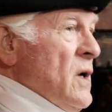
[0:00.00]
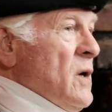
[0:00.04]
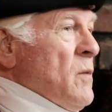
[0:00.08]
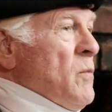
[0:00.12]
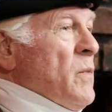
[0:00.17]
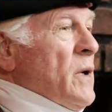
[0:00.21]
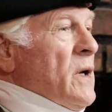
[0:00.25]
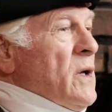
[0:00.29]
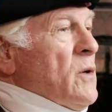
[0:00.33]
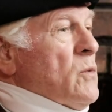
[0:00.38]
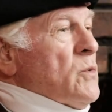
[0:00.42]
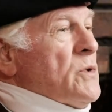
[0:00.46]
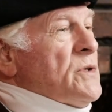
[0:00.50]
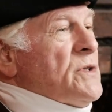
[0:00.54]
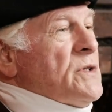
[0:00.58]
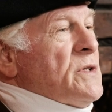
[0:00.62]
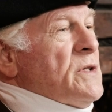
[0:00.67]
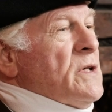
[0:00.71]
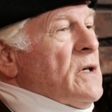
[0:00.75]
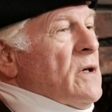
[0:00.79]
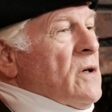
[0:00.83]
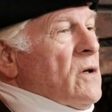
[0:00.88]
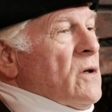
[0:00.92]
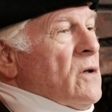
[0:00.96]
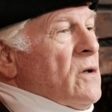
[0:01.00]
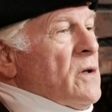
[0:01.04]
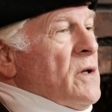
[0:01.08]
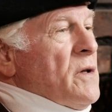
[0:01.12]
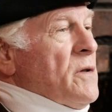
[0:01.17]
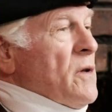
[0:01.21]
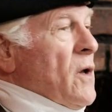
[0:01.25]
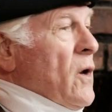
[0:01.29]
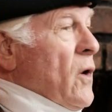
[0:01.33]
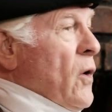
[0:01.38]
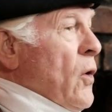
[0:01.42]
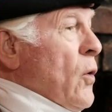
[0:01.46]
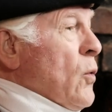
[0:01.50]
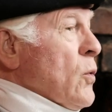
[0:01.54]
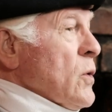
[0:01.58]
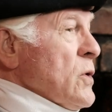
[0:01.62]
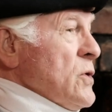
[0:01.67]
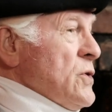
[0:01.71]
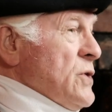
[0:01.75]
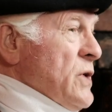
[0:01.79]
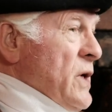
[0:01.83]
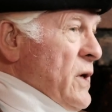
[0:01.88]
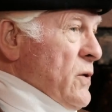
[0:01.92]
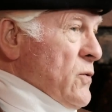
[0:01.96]
but he was still in the lower
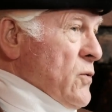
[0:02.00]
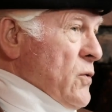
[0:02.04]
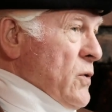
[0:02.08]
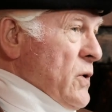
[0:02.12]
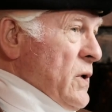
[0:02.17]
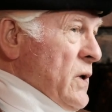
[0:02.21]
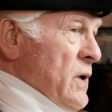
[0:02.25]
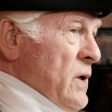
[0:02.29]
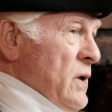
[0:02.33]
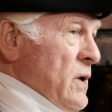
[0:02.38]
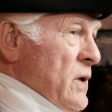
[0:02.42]
gentry.